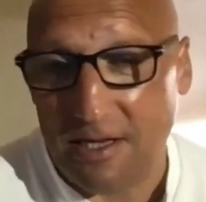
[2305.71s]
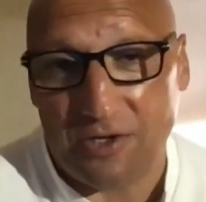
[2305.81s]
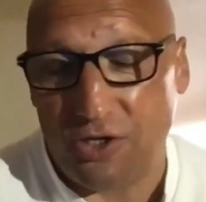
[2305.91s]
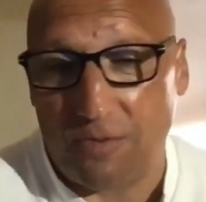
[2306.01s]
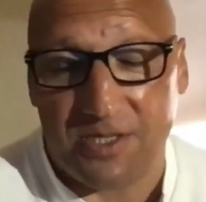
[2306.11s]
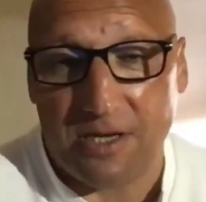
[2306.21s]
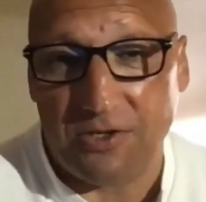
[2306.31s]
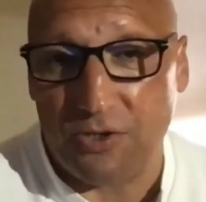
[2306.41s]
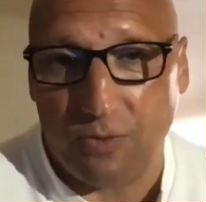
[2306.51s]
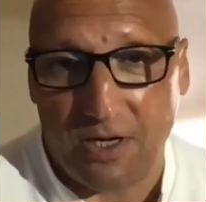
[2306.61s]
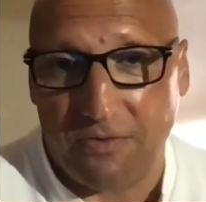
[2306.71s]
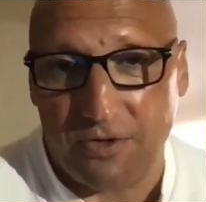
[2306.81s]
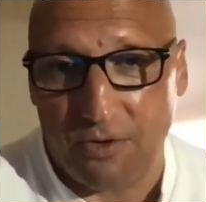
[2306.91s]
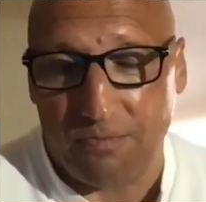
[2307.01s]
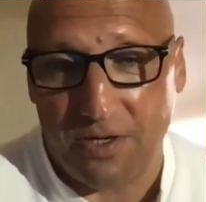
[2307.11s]
that should upset you, whatever
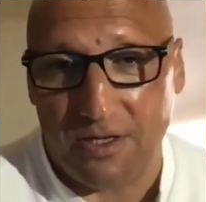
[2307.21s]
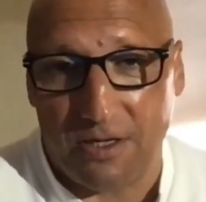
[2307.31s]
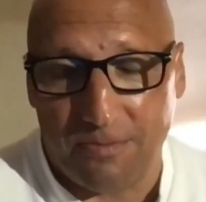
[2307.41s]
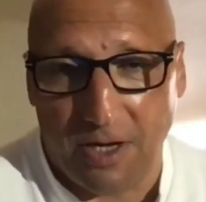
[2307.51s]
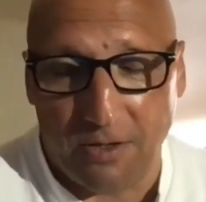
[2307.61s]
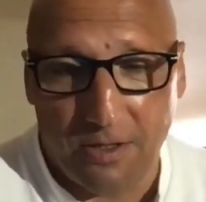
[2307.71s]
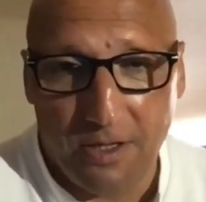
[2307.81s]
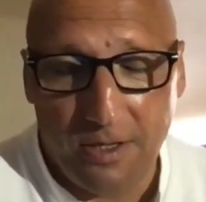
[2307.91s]
your opinion about